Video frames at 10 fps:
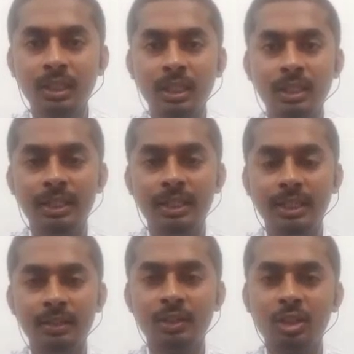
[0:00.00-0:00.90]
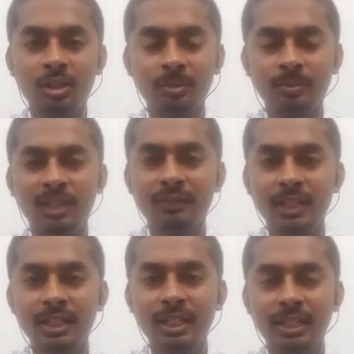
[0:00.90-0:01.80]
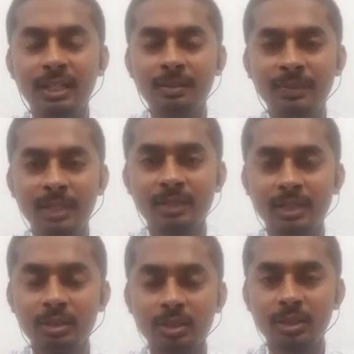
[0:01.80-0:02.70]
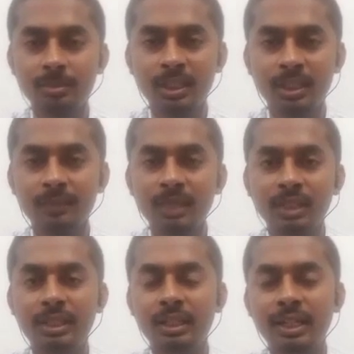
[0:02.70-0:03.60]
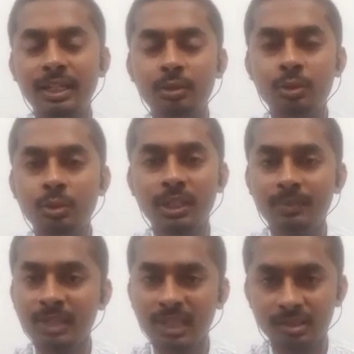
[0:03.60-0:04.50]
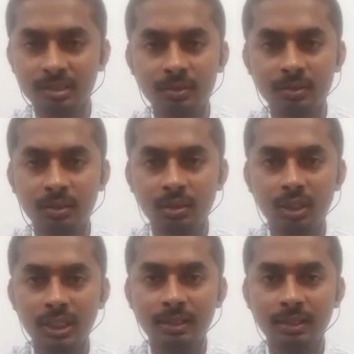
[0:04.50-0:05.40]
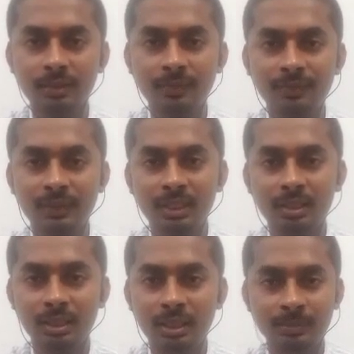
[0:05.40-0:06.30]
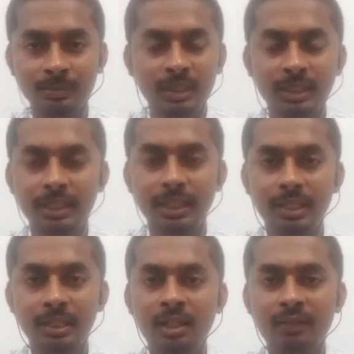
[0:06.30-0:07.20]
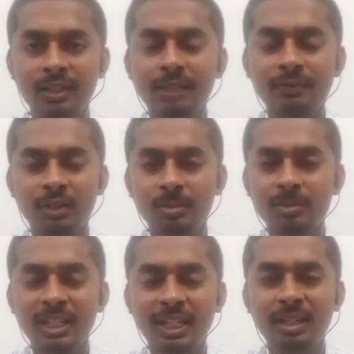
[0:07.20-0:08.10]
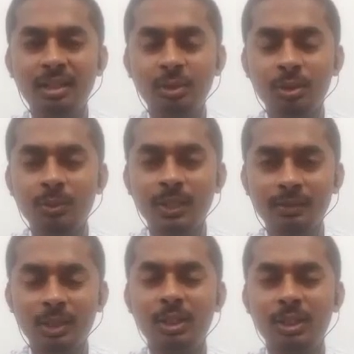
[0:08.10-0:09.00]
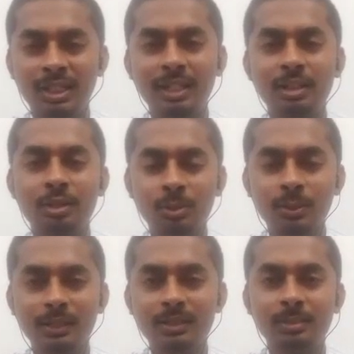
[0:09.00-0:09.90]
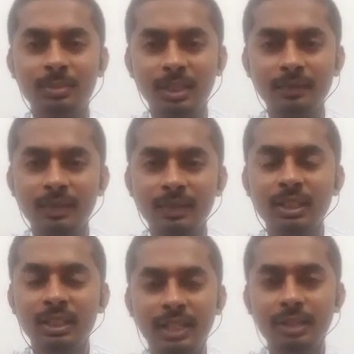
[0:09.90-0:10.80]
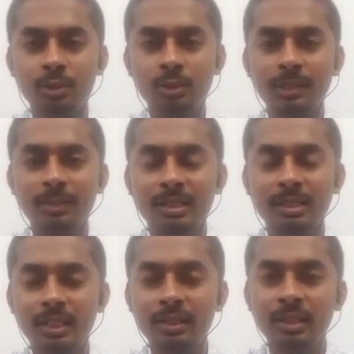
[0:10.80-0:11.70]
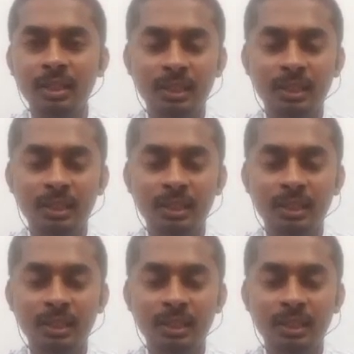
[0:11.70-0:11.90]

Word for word: then from after taking breakfast or something then i used to give test online then after from 9 to 12 or 10 to 12 something i used to give test then